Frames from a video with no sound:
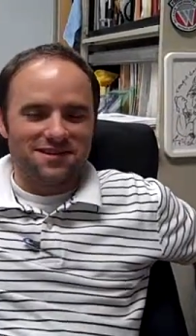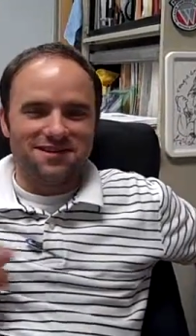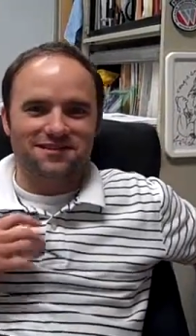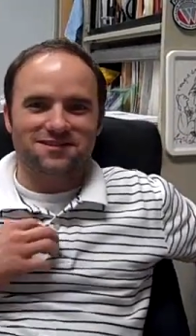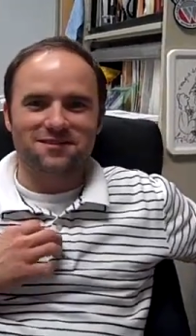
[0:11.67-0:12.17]

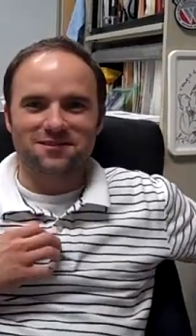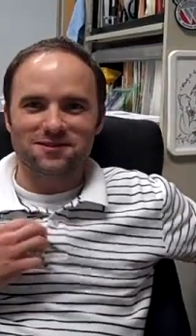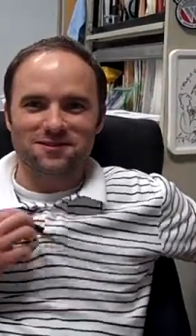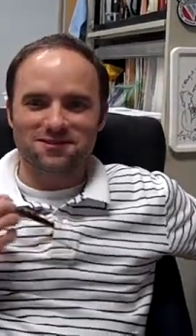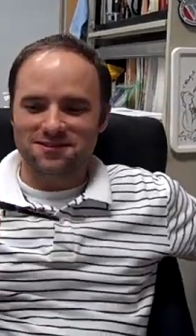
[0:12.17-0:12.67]
say it's the
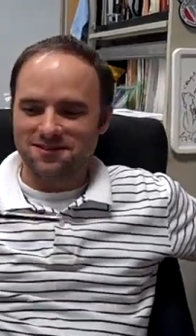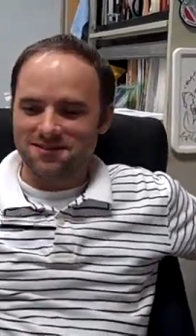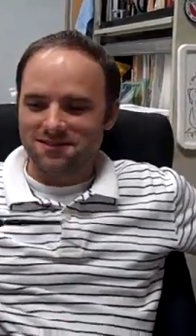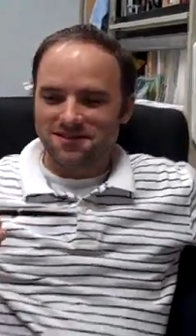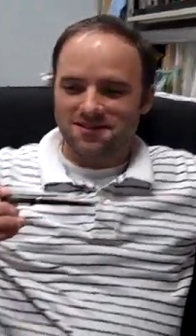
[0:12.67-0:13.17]

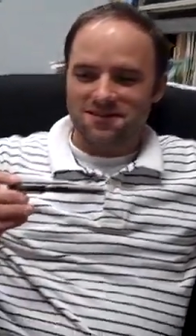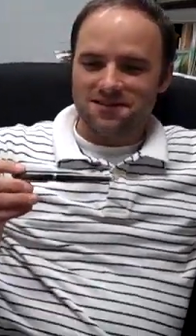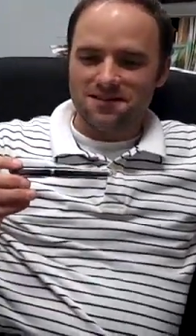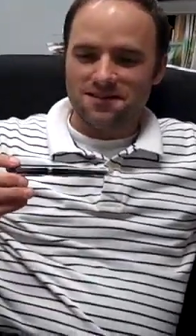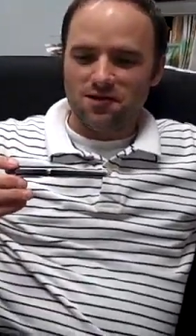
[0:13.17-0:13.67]

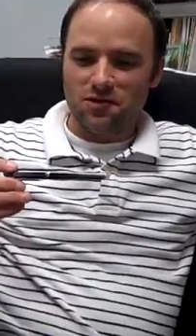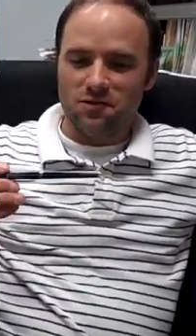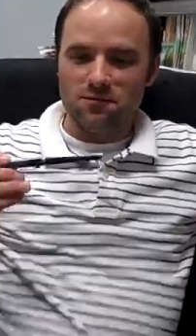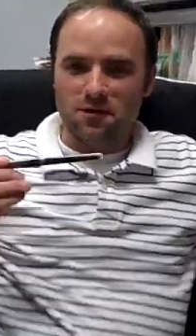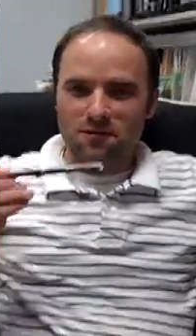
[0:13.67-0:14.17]

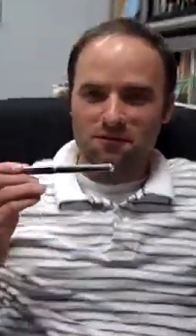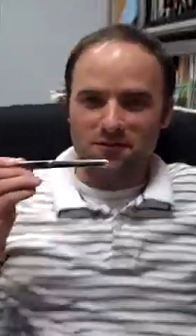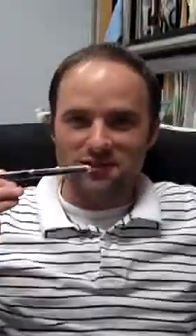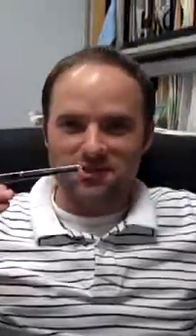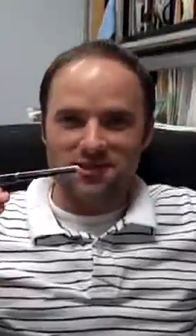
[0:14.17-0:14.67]
Uniball
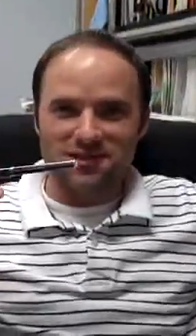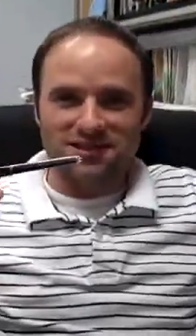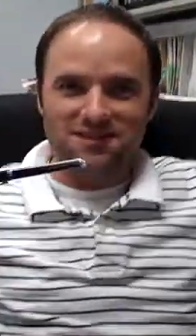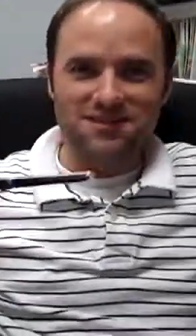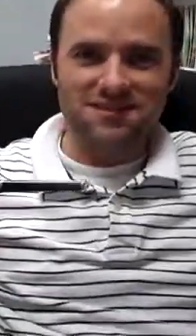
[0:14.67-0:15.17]
Vision
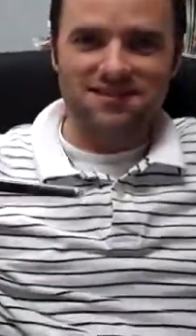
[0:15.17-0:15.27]
Elite.